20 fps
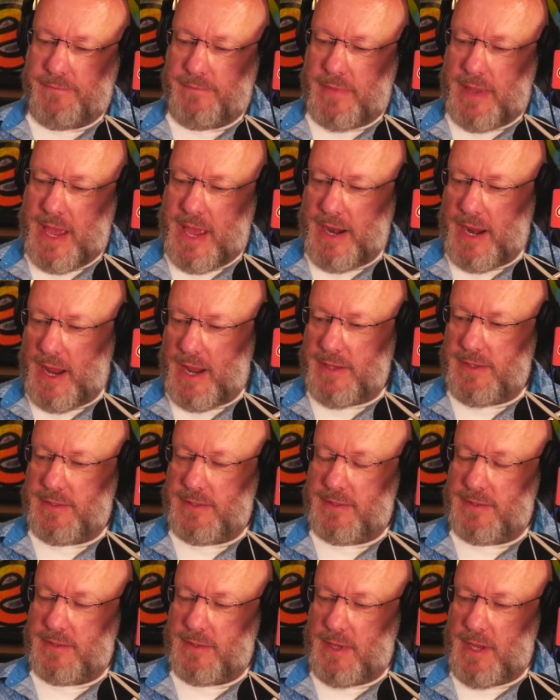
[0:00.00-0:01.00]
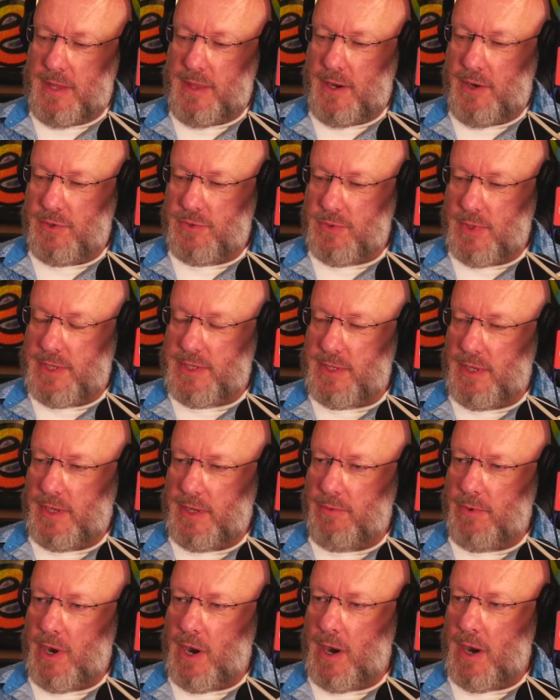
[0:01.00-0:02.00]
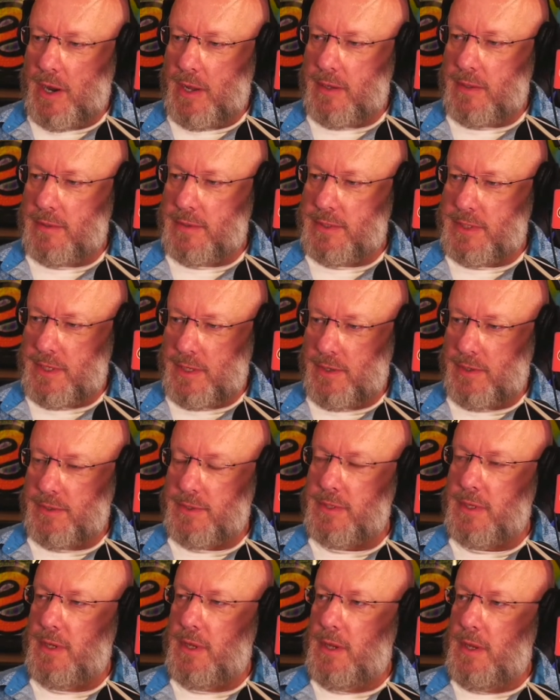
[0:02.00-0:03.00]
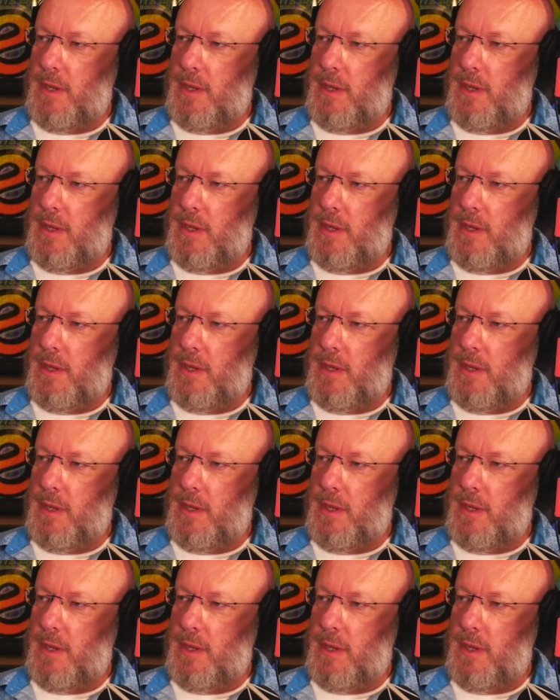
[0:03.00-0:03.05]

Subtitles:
headlines in the news recently regarding SEALs,